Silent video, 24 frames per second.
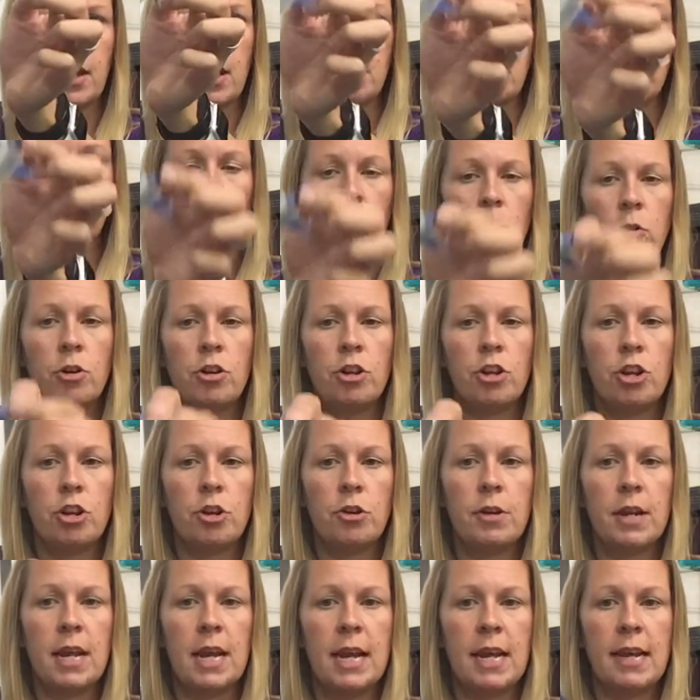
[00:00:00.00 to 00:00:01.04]
But what
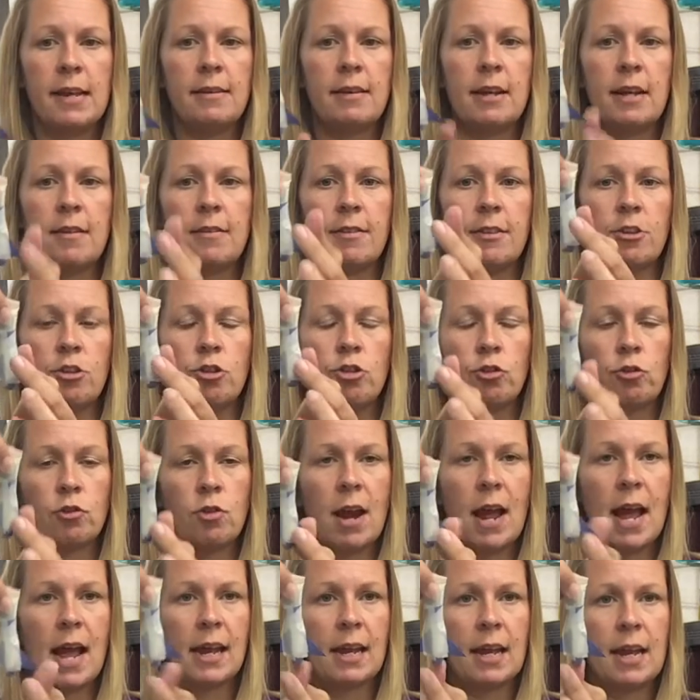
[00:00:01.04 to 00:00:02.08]
you need is the
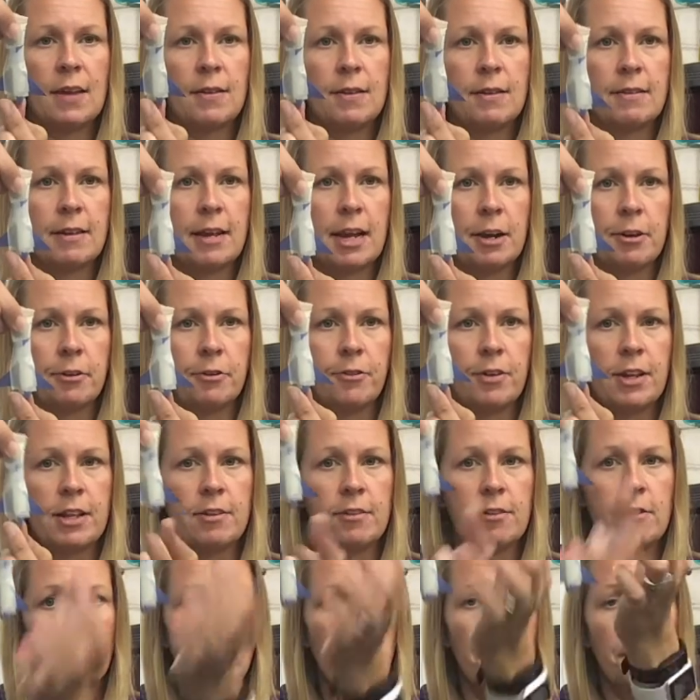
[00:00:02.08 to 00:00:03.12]
drag in the tail
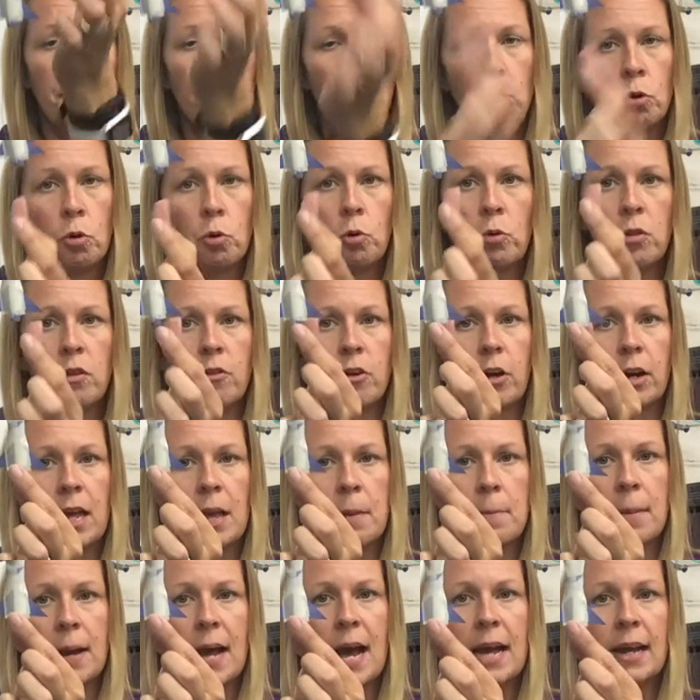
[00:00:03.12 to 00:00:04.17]
fins to pull the
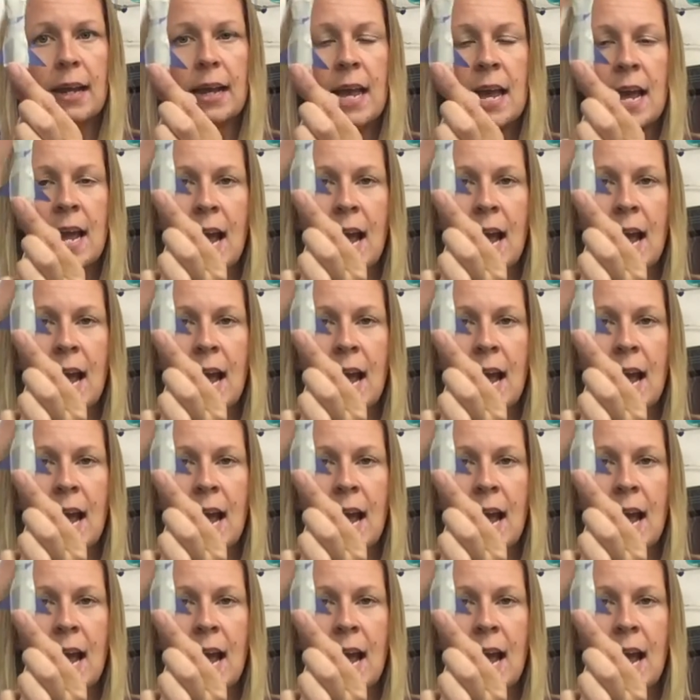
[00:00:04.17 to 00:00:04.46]
rocket back,